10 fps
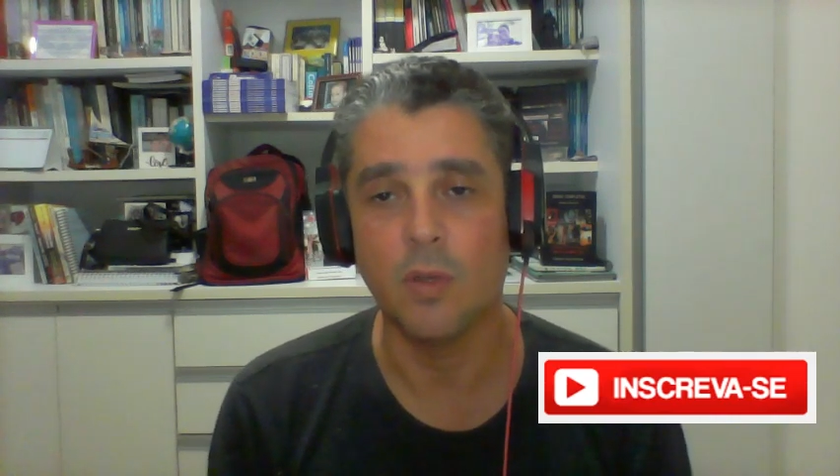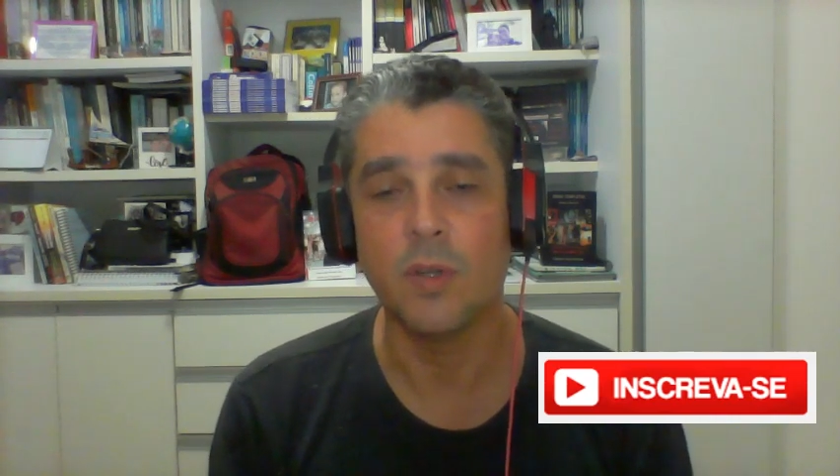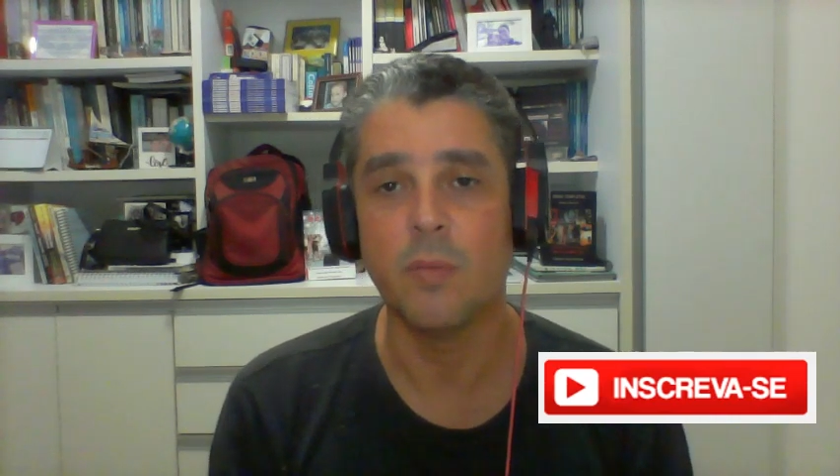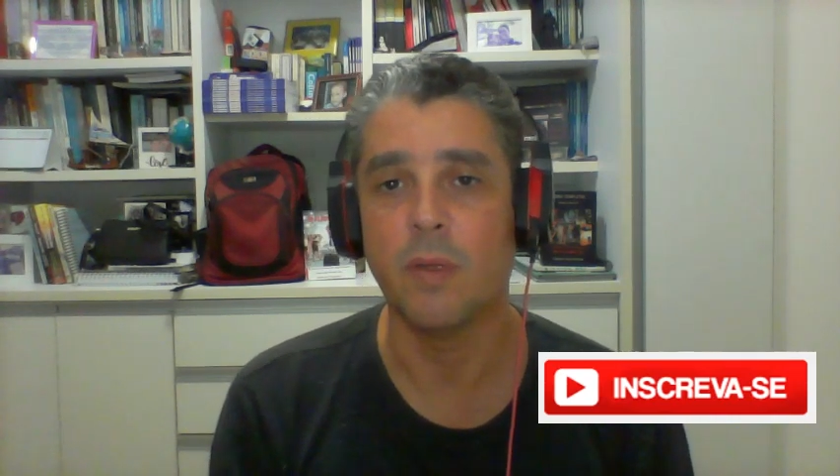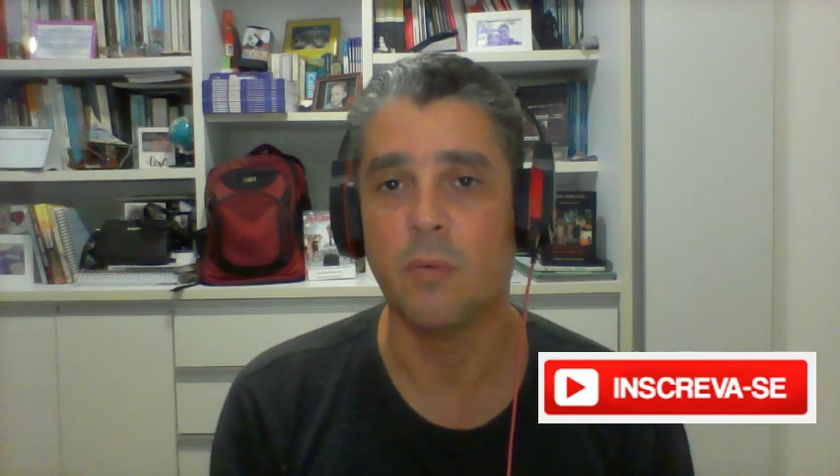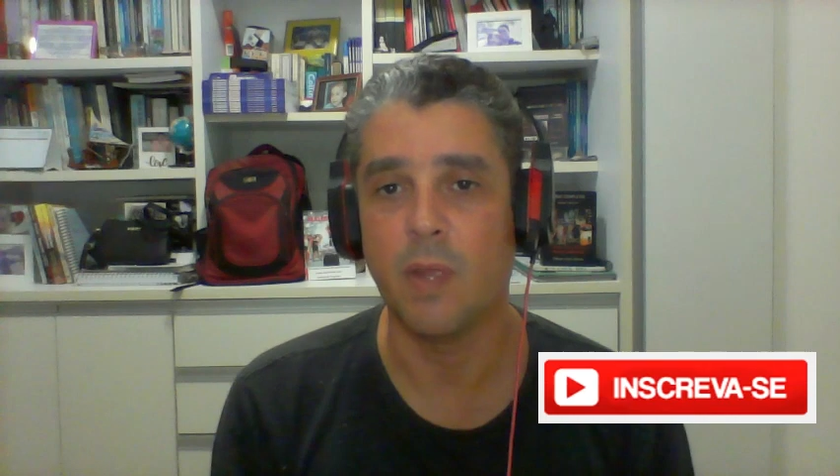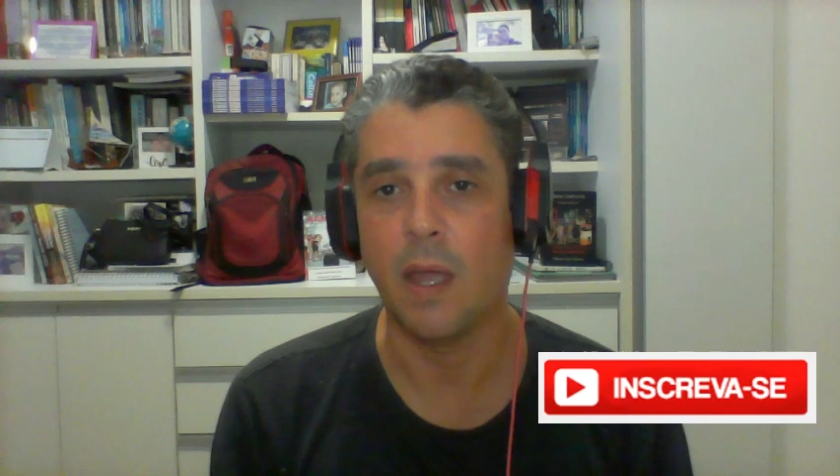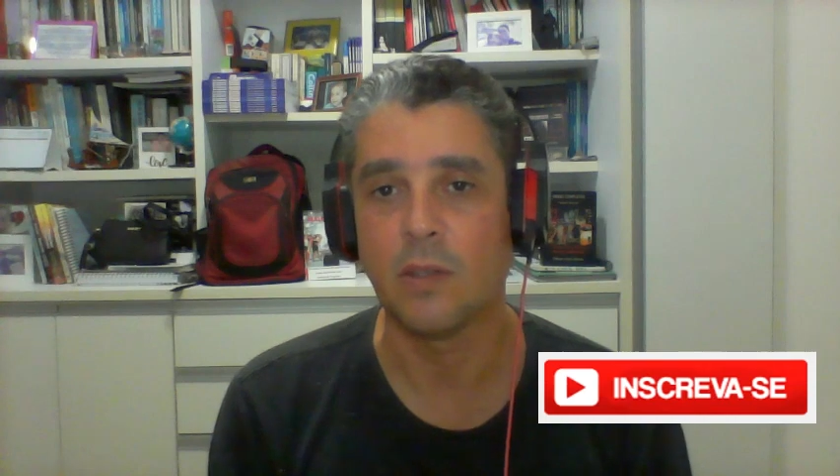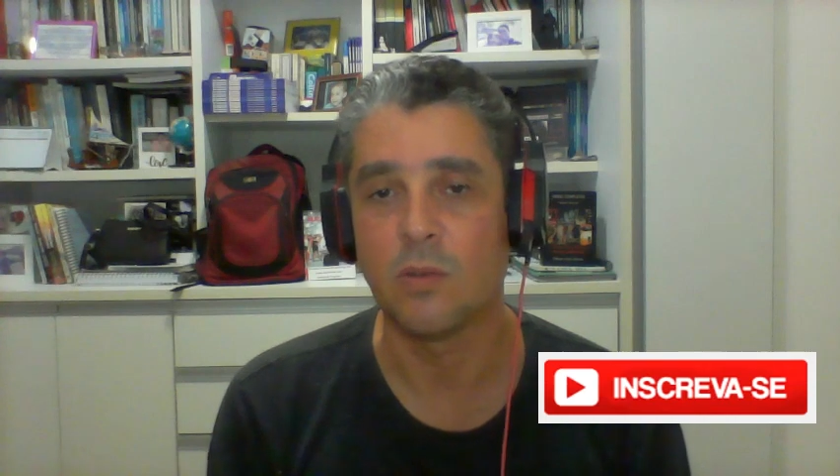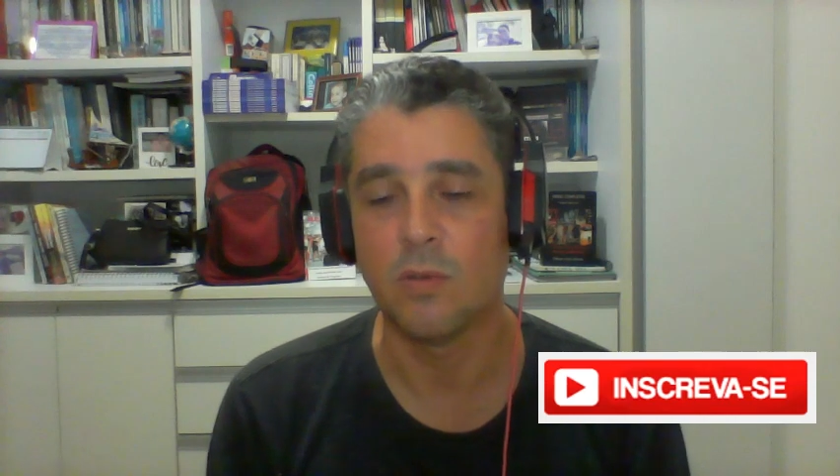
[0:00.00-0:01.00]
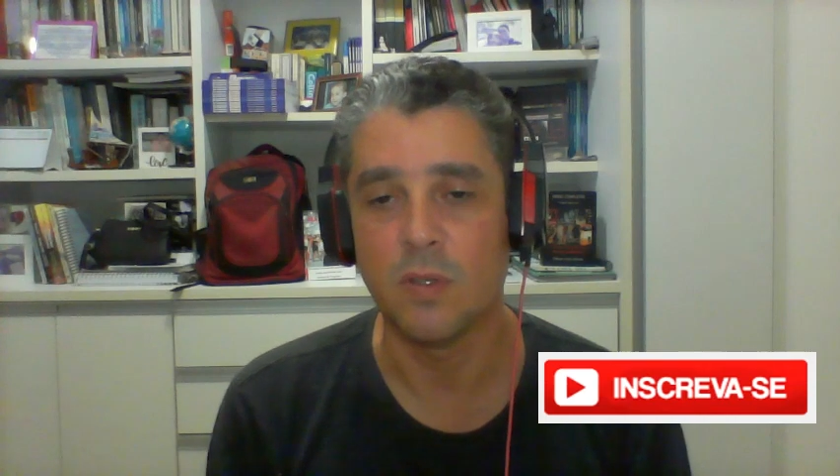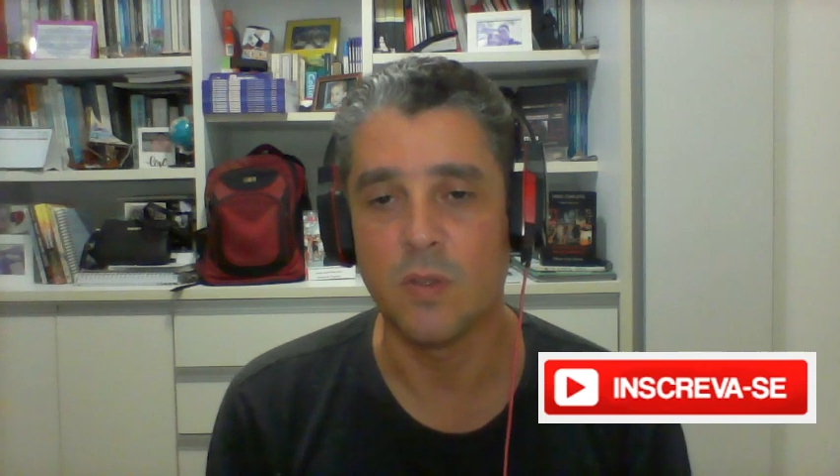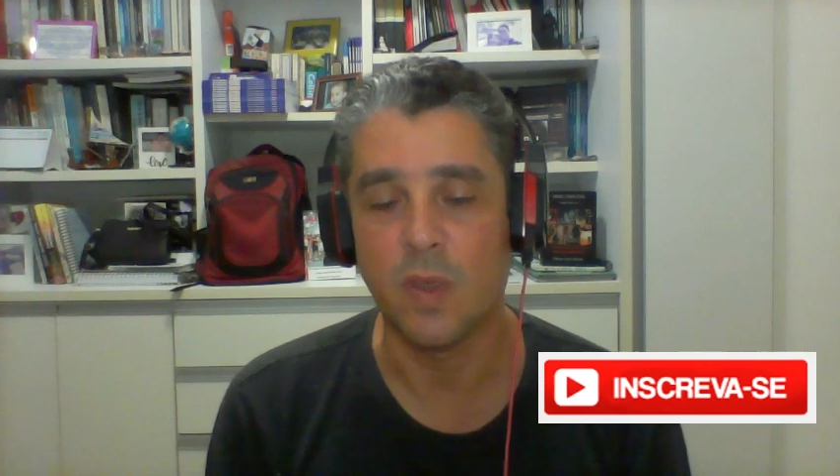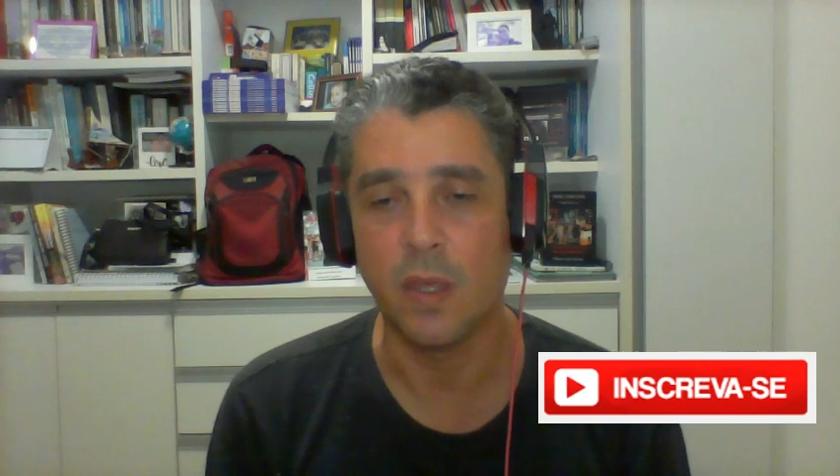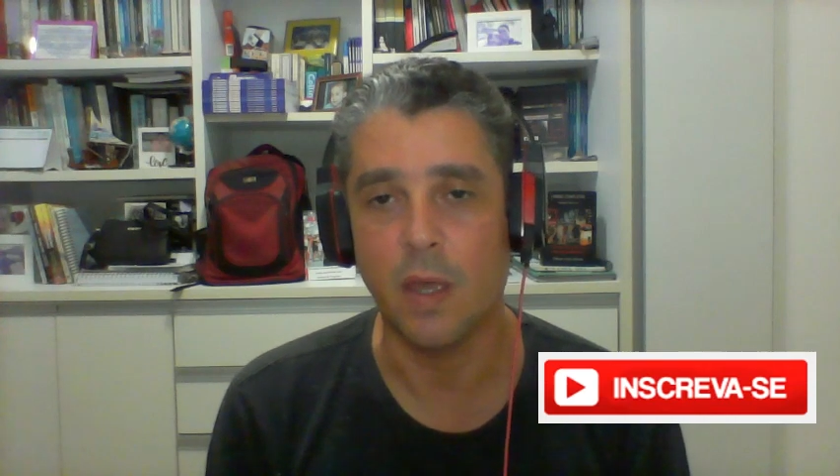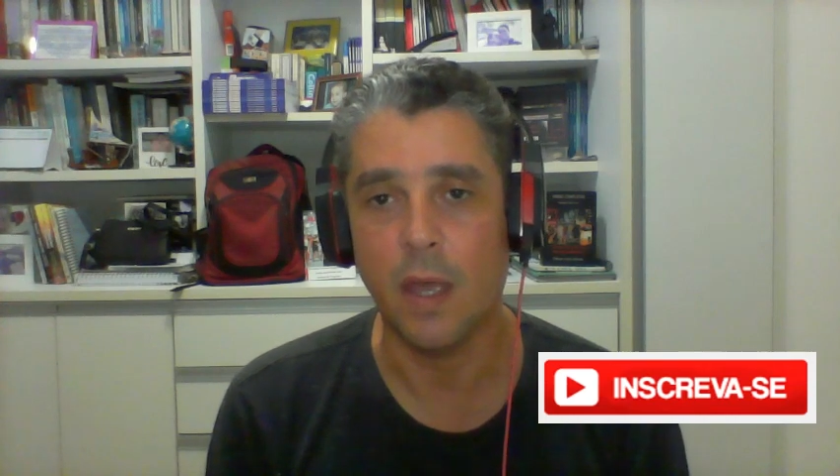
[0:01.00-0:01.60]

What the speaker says: other men react to this thing.